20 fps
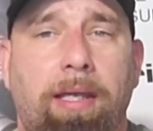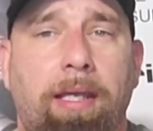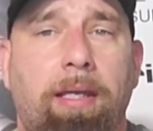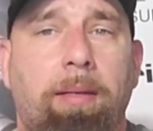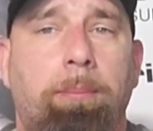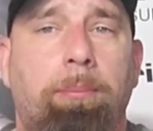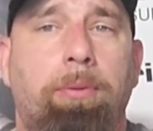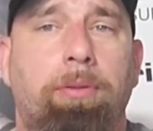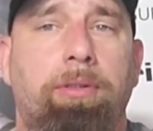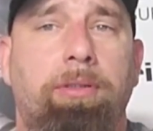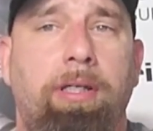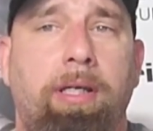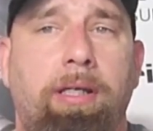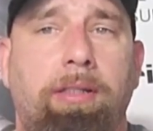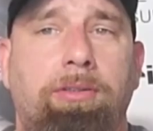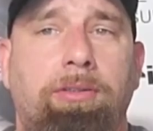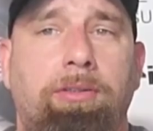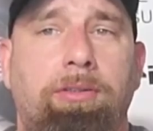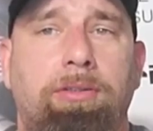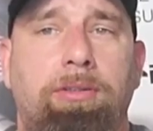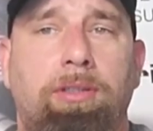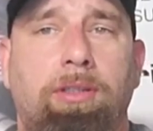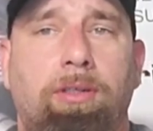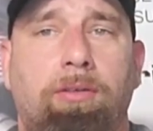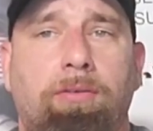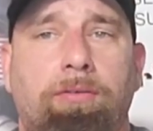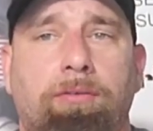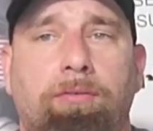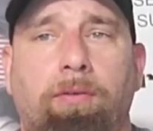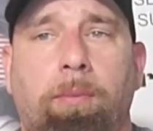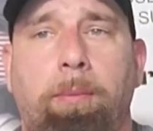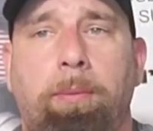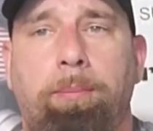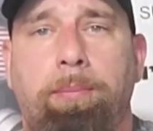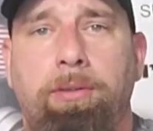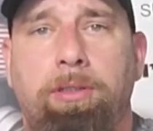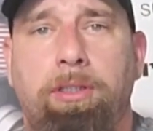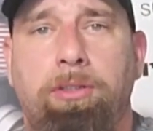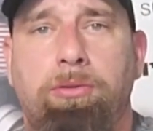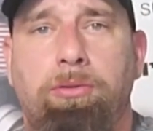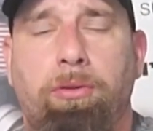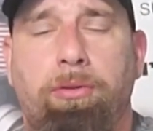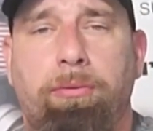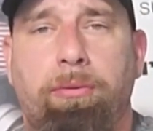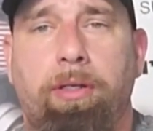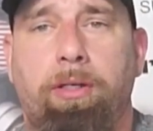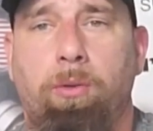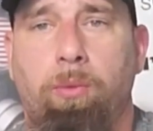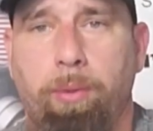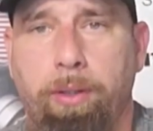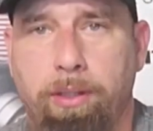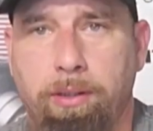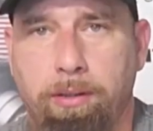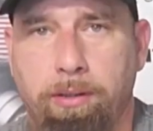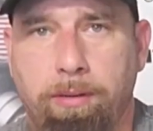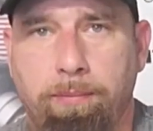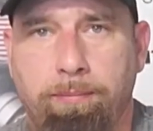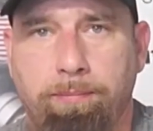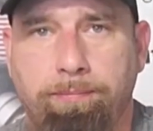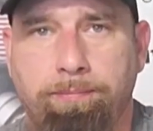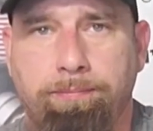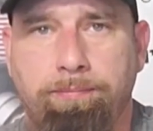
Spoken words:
and protect yourself from a potential threat quickly.